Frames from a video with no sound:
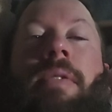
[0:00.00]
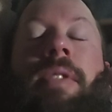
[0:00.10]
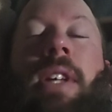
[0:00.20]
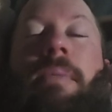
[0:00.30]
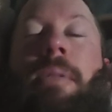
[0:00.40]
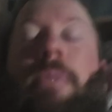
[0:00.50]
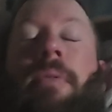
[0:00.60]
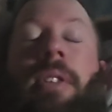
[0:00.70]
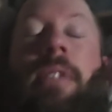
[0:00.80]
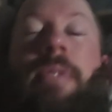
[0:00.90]
50, I'd be
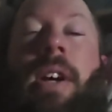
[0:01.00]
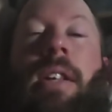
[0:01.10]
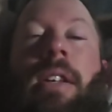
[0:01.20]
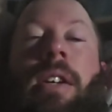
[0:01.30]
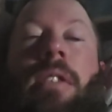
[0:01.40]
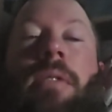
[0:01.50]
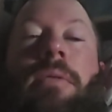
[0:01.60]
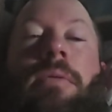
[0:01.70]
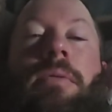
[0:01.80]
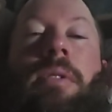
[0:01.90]
perfectly fine in here.
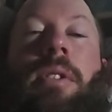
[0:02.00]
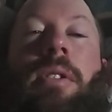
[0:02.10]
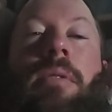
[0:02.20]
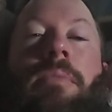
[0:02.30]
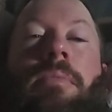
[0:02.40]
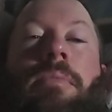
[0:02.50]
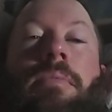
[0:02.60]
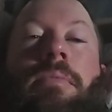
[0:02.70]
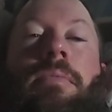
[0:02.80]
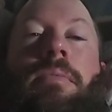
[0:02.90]
I
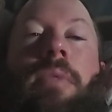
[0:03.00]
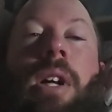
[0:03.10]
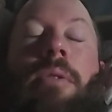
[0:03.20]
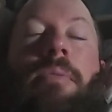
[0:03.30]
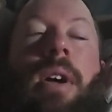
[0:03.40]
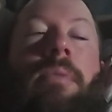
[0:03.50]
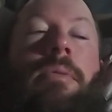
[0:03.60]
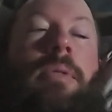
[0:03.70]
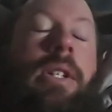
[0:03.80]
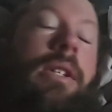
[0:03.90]
would
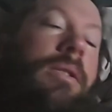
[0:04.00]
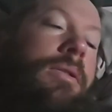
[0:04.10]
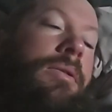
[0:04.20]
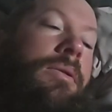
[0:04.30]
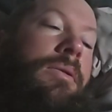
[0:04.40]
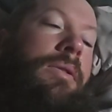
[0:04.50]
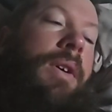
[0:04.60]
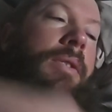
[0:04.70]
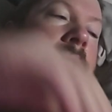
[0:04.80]
probably, if I